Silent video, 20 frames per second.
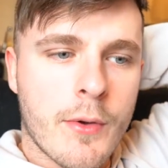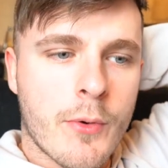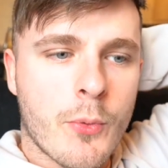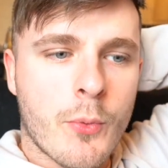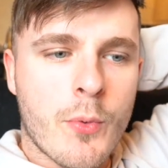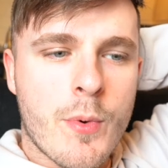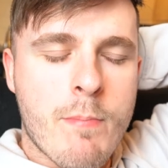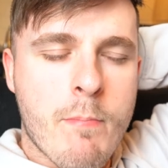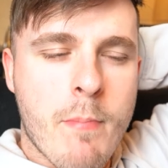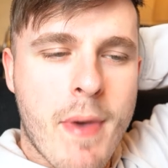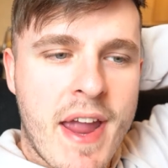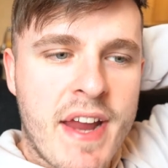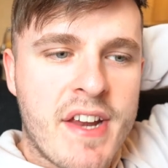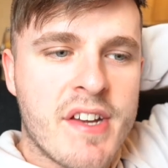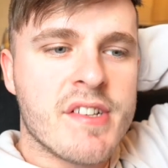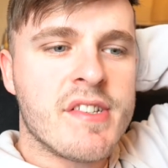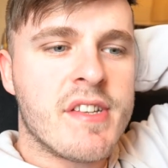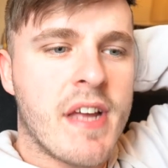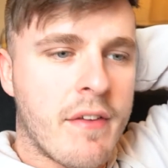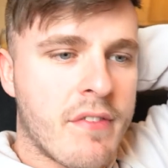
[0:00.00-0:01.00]
We may
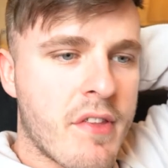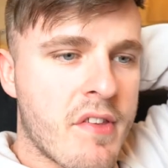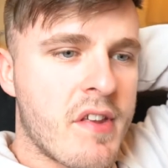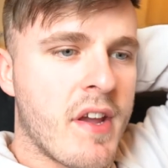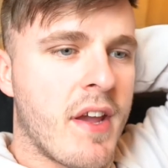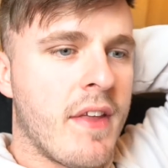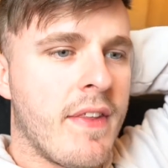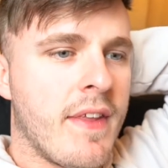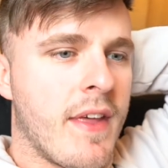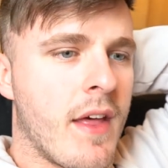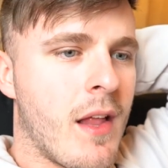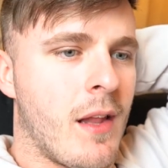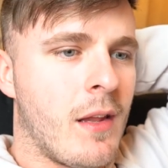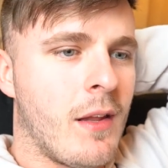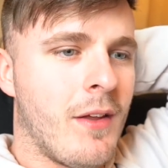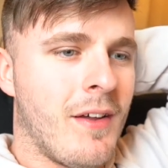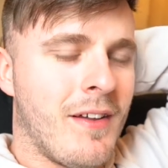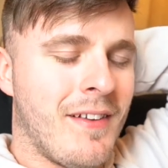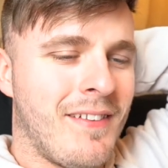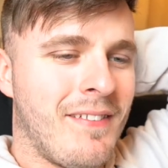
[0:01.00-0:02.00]
just have to take the
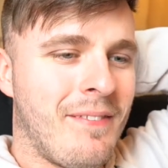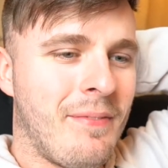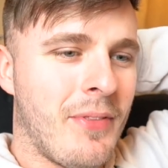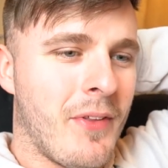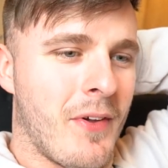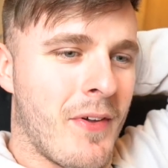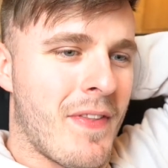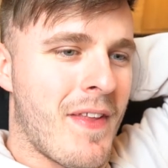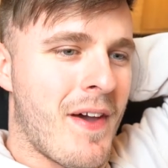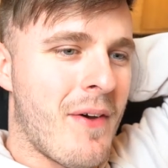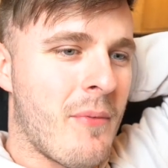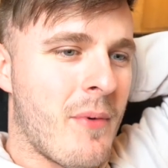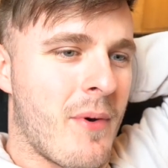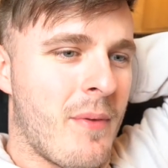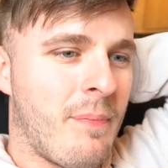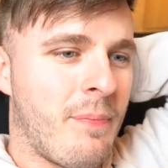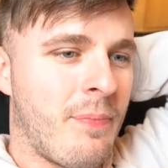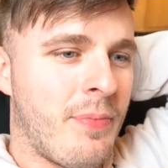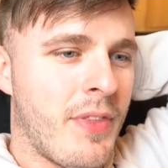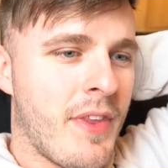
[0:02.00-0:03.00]
L on that
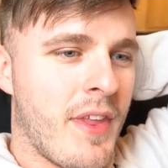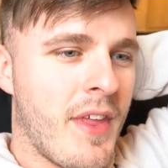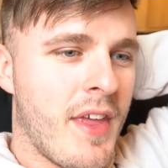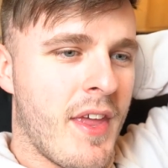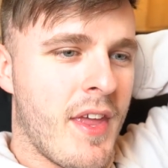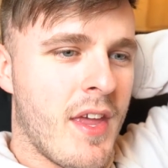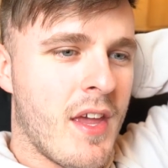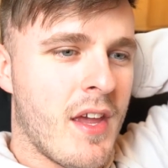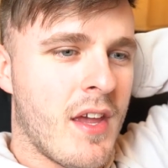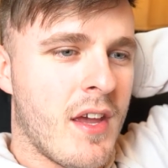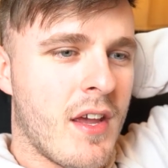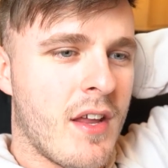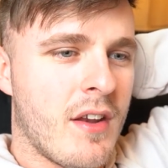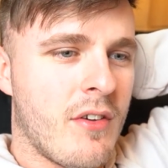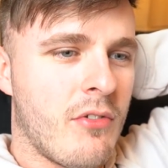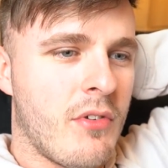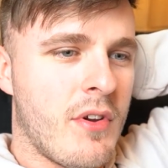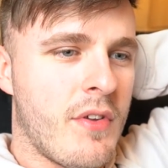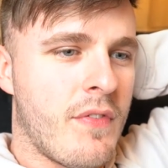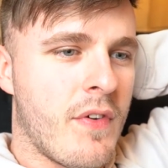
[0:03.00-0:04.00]
one
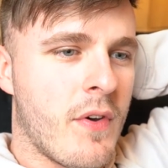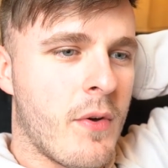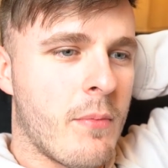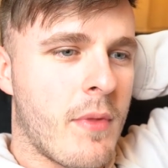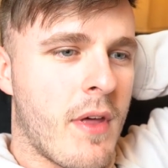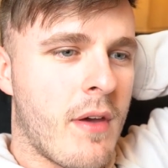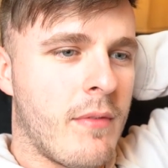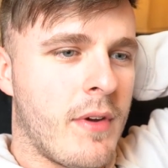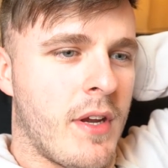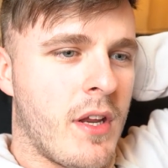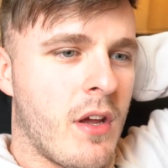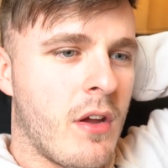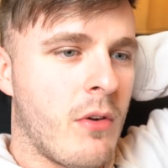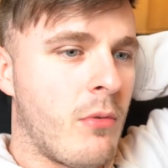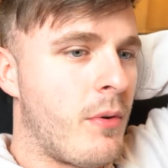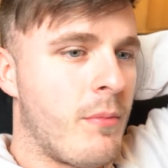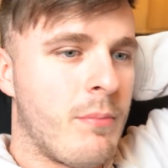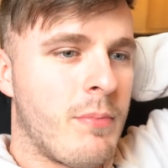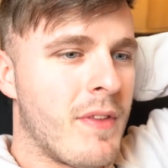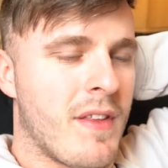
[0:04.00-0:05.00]
and refilm that
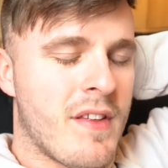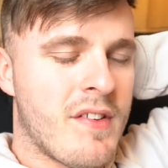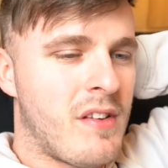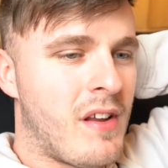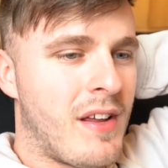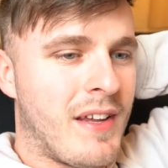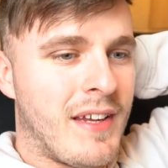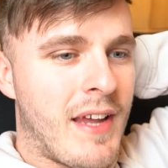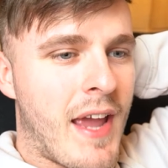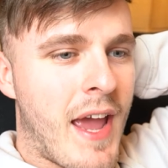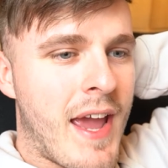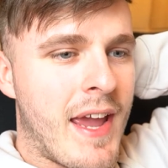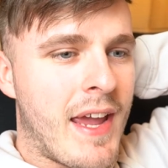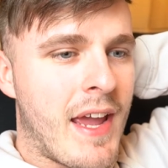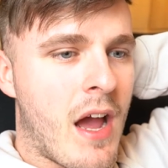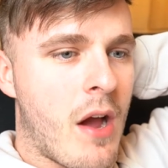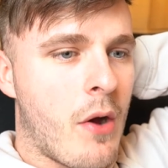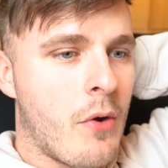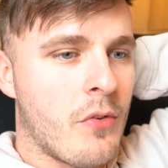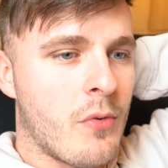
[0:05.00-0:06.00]
video. But that's like eight
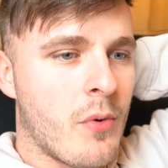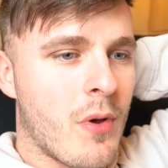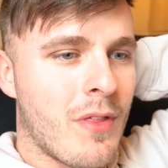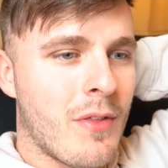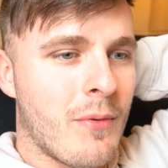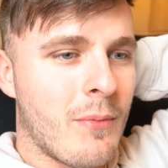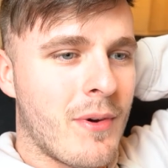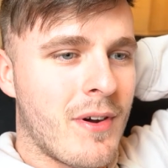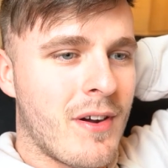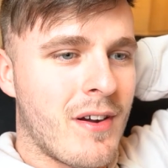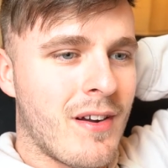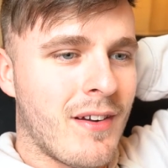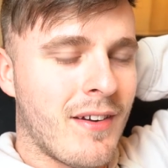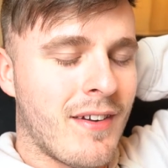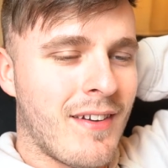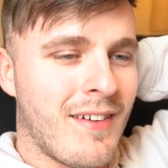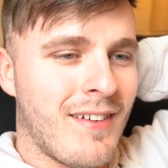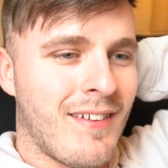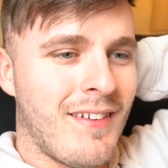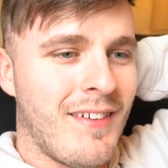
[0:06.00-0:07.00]
hours worth of
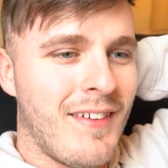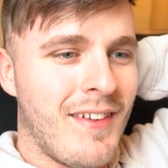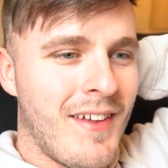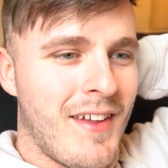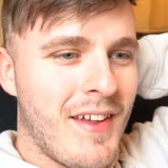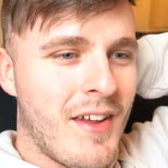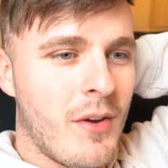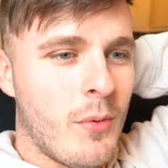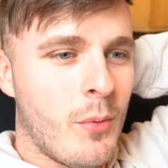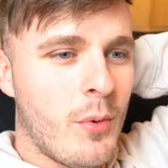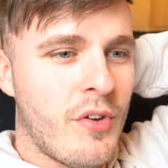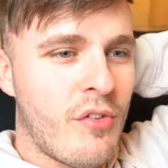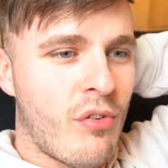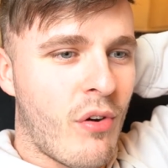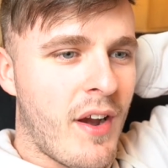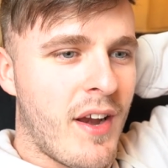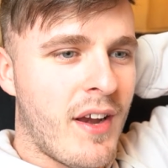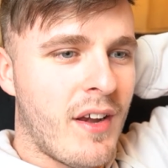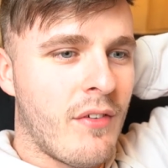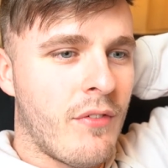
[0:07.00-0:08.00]
work. We
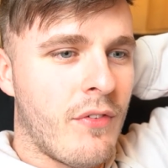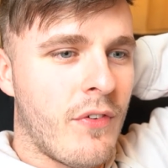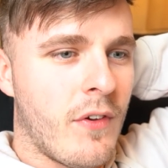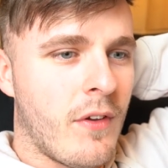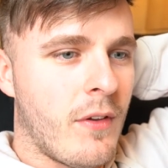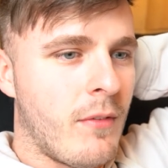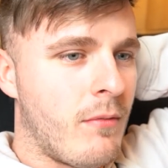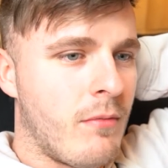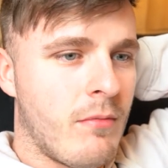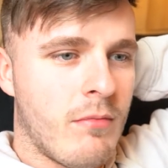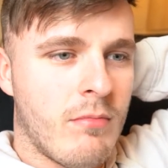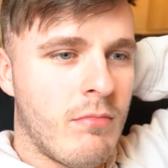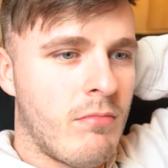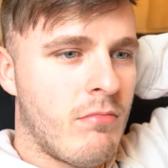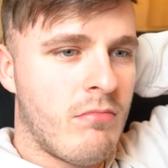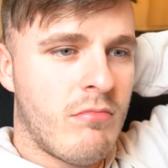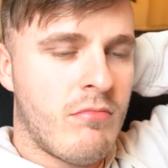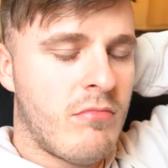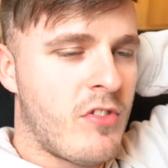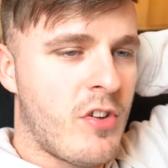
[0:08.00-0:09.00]
trained for
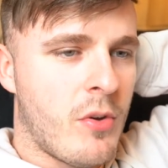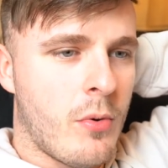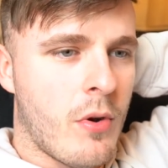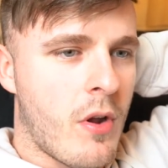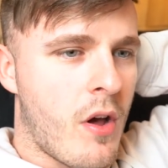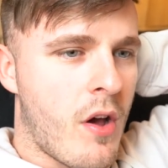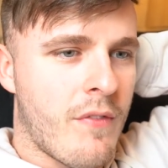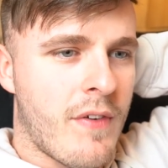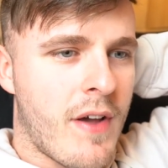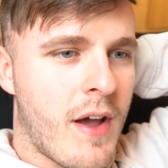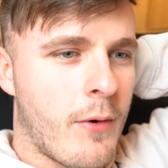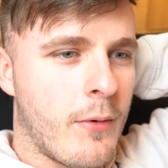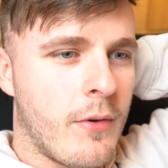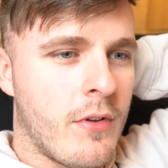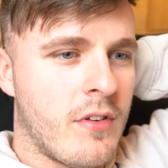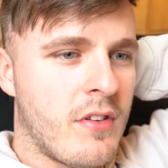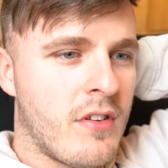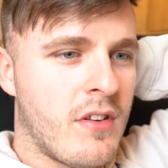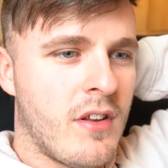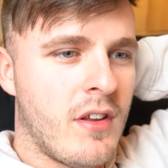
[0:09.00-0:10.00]
two and a half
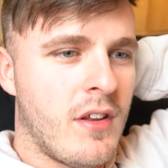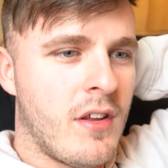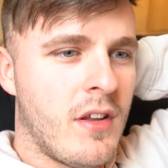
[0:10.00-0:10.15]
hours